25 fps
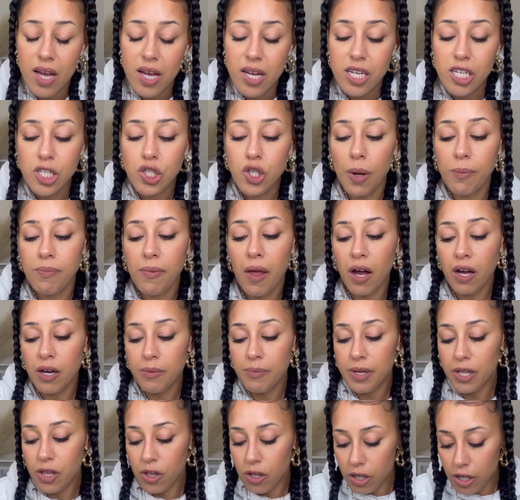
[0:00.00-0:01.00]
So I'm not gonna
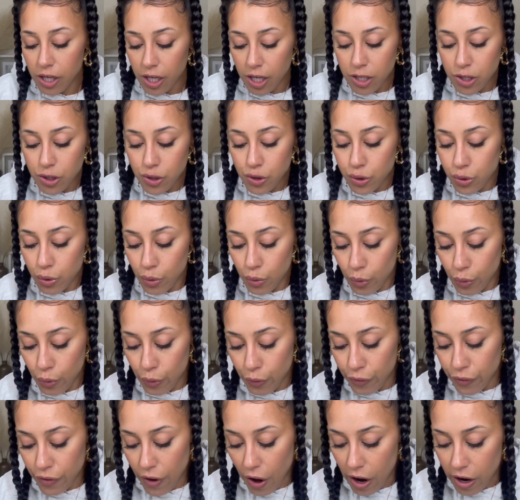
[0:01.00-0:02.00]
be looking too
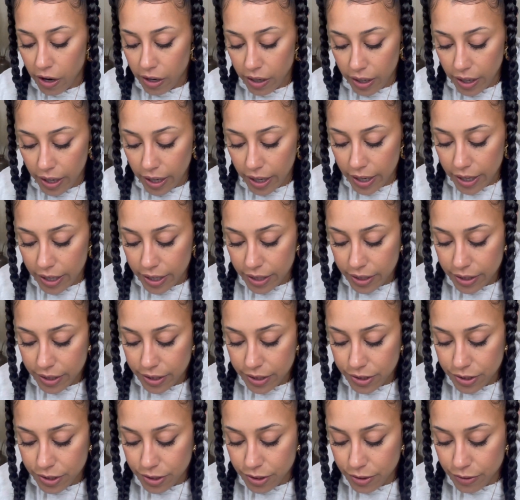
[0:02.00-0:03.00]
far ahead
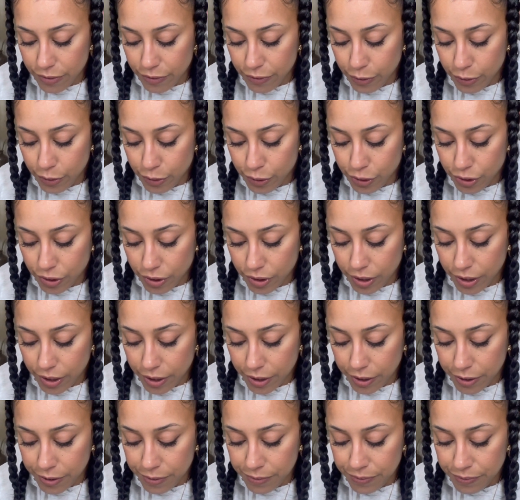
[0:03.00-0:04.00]
into the future
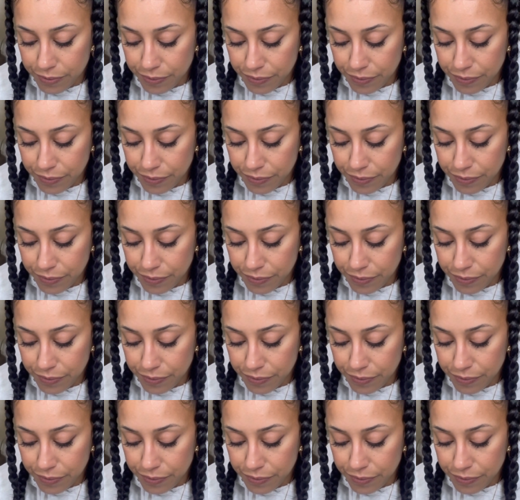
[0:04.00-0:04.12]
here.